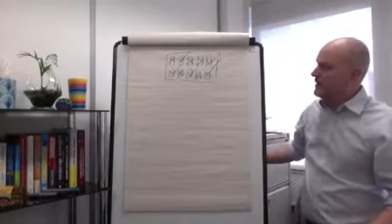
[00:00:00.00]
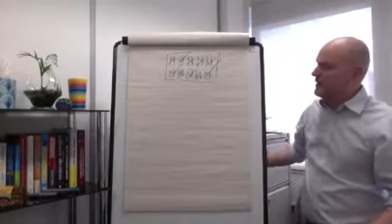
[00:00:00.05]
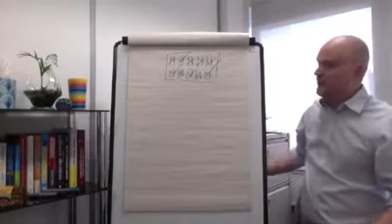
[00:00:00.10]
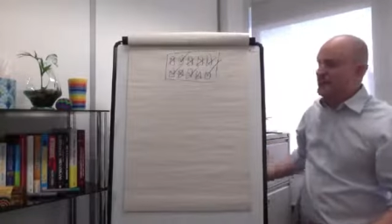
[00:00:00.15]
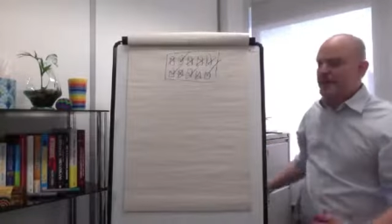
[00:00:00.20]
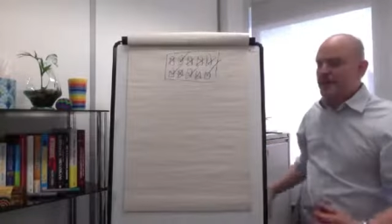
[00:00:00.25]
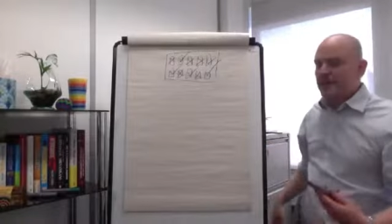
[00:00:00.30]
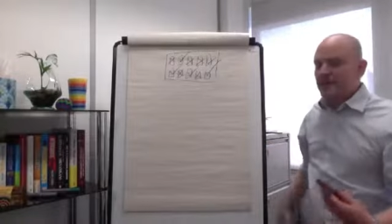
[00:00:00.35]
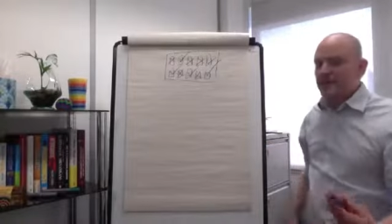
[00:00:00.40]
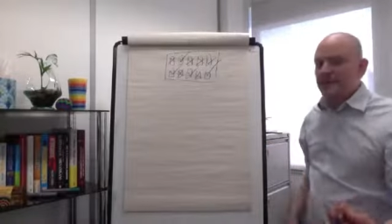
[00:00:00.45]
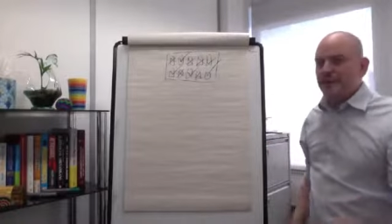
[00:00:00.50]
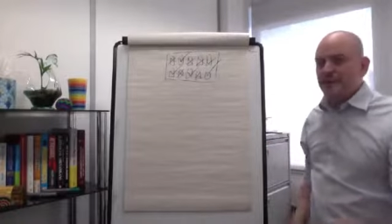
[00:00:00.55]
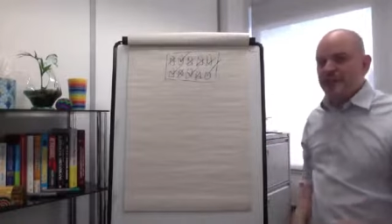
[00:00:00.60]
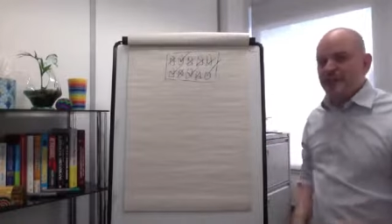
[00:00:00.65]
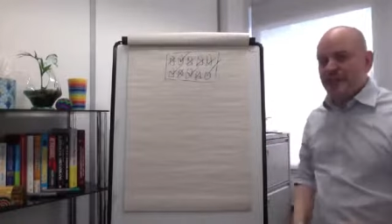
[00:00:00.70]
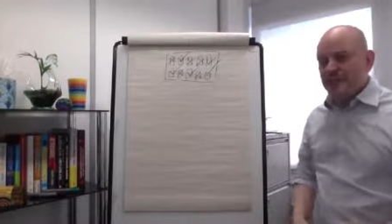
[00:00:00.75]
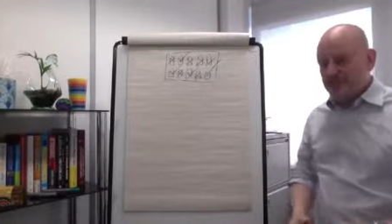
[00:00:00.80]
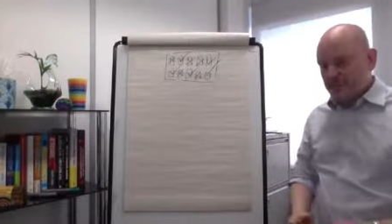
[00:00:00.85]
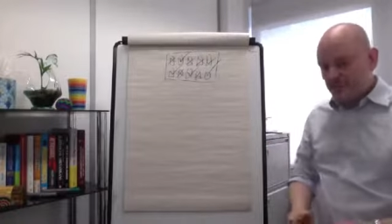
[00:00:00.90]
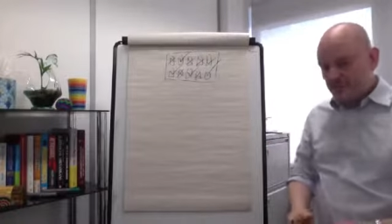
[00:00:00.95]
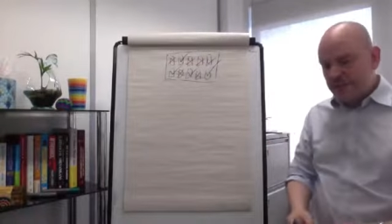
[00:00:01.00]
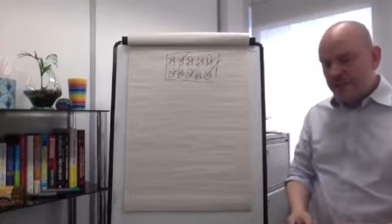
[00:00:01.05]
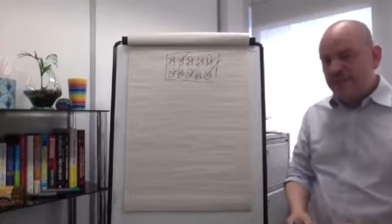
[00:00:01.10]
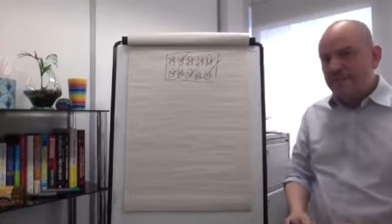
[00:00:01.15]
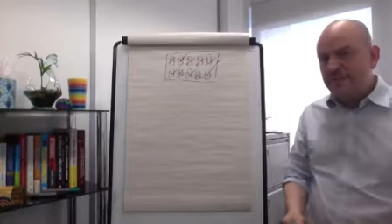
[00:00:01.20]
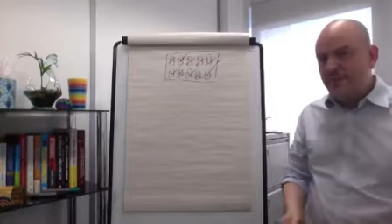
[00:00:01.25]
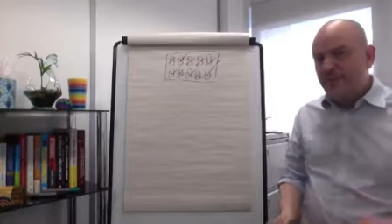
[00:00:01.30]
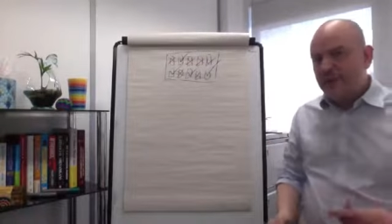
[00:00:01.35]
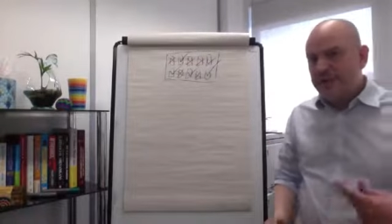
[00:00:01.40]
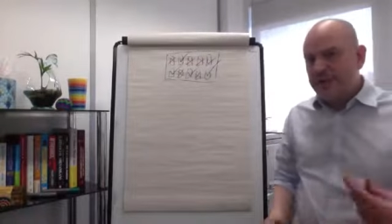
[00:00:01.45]
The other thing is, when you
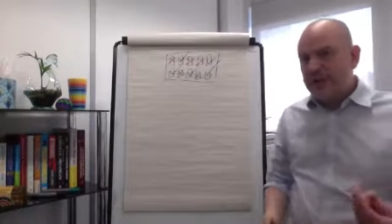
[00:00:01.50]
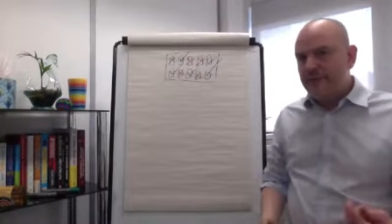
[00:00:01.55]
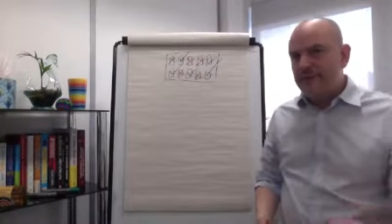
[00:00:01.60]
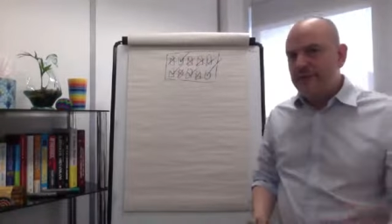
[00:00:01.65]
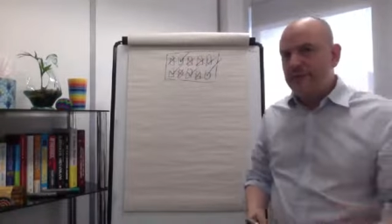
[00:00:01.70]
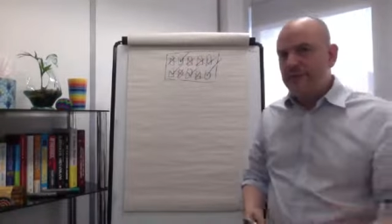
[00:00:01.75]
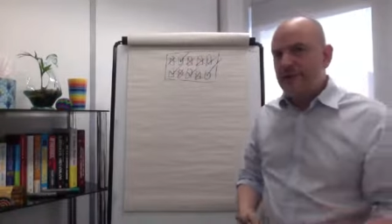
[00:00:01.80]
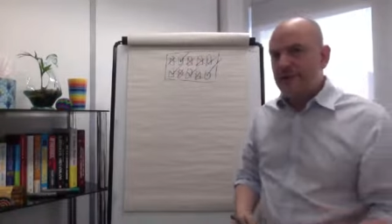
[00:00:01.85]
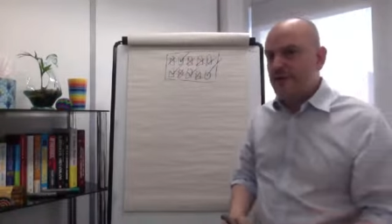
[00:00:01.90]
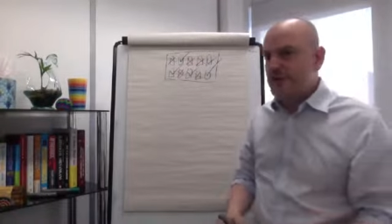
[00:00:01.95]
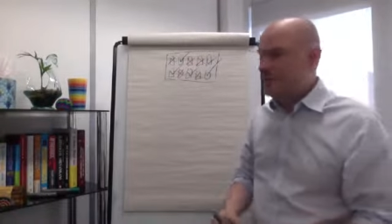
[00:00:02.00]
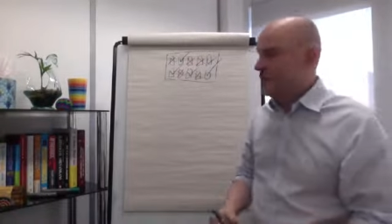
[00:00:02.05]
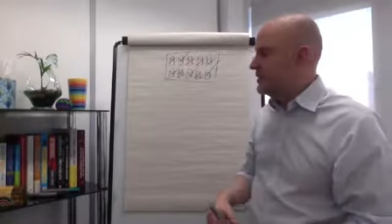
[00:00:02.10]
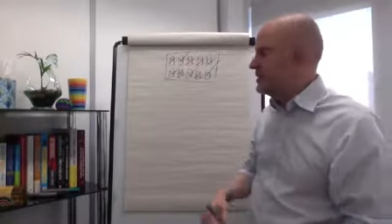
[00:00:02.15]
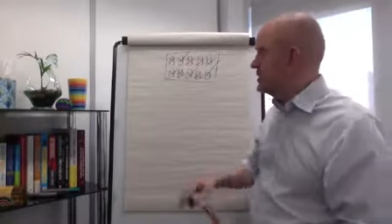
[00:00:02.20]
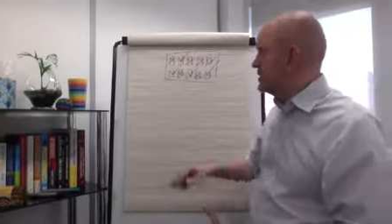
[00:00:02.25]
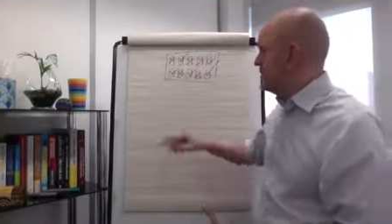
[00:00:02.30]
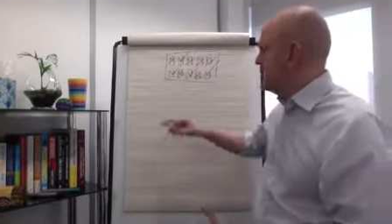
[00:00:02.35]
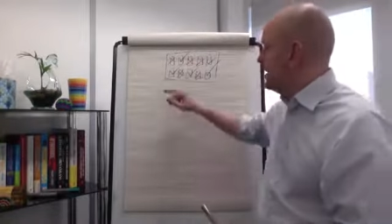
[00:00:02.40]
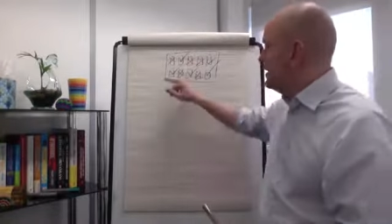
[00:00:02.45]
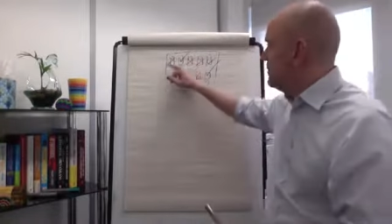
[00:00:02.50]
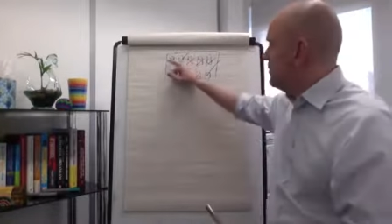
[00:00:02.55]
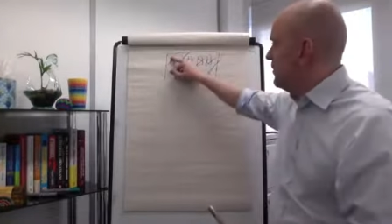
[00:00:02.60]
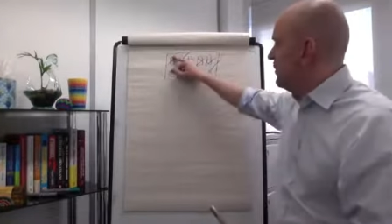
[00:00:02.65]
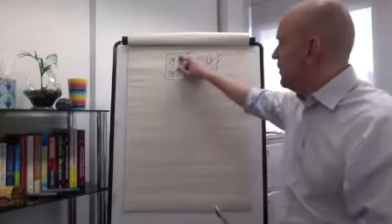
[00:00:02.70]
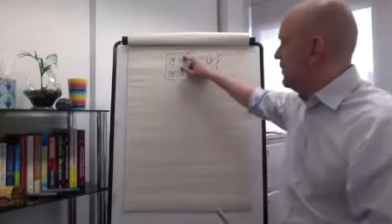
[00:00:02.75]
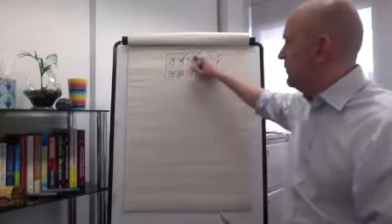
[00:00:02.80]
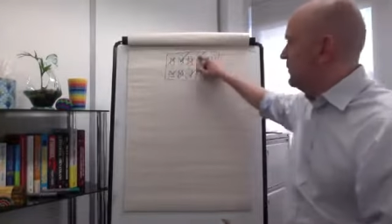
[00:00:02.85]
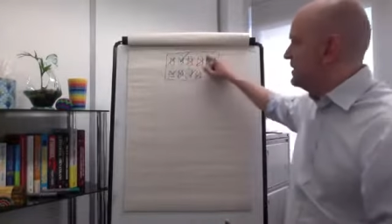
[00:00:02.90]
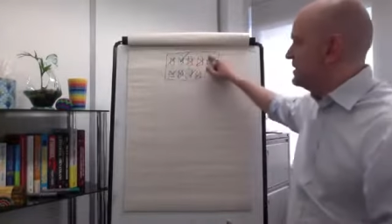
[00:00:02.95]
block out emotions, they're
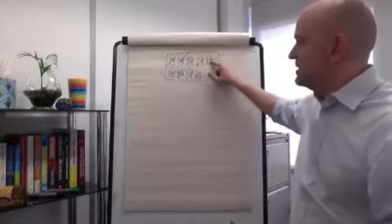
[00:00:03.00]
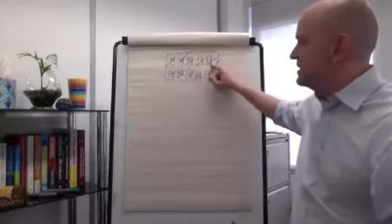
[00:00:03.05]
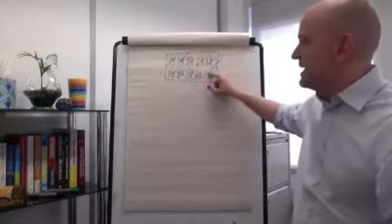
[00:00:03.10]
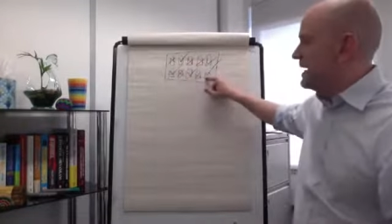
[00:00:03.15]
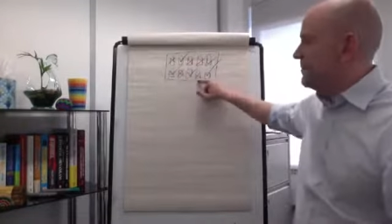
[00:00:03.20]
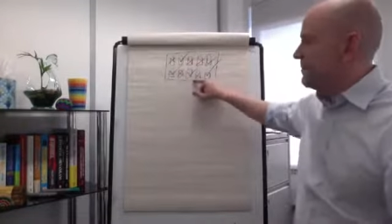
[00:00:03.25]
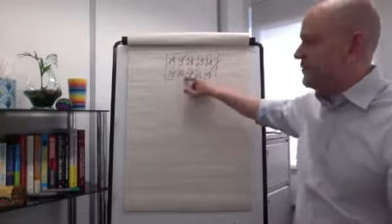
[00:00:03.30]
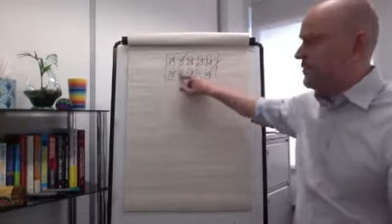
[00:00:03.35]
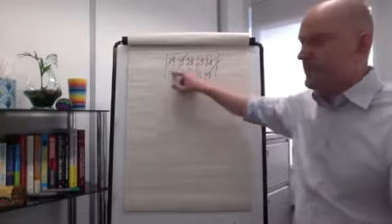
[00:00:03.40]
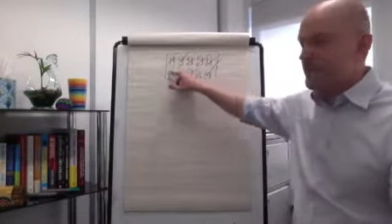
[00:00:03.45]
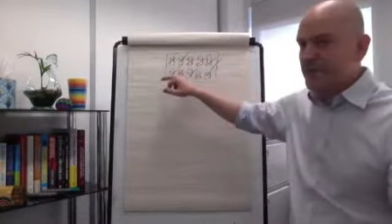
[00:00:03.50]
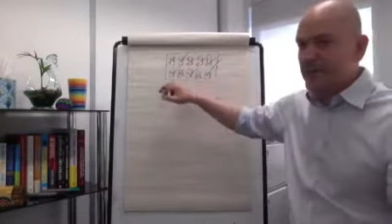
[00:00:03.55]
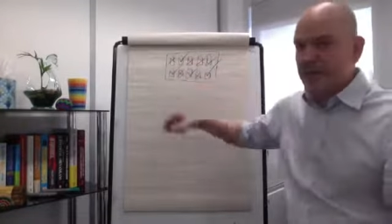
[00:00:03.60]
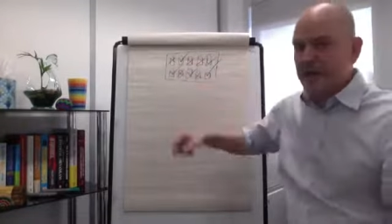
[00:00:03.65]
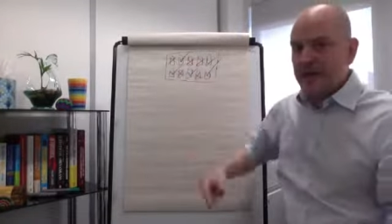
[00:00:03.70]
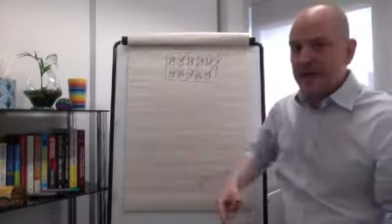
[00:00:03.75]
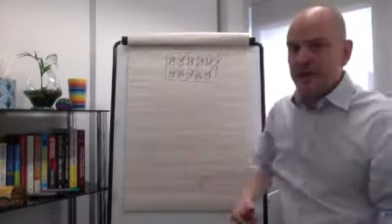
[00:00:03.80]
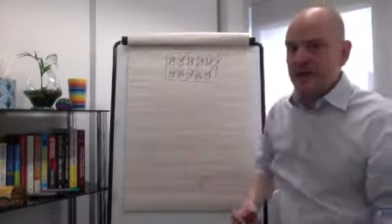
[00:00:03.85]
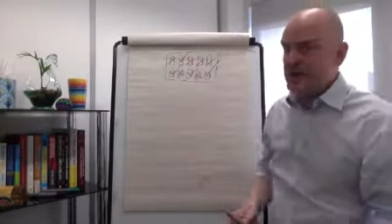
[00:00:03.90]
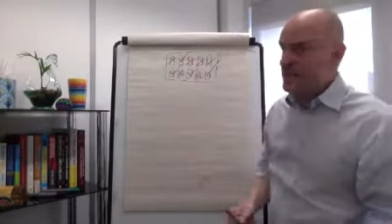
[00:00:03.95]
not on this separate thing.